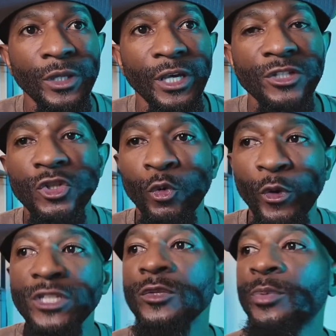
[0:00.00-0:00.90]
it's a
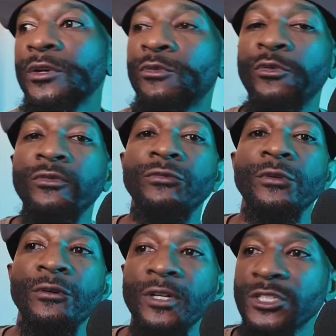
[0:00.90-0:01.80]
recipe
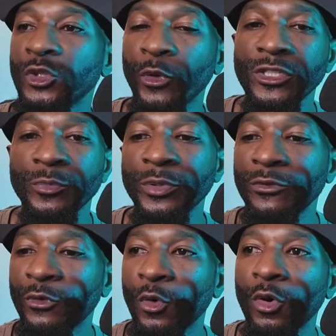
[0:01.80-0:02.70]

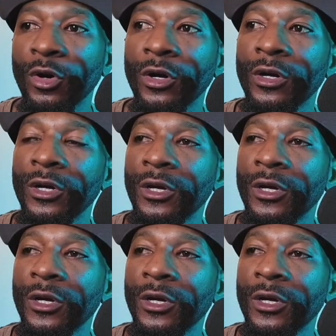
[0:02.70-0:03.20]
for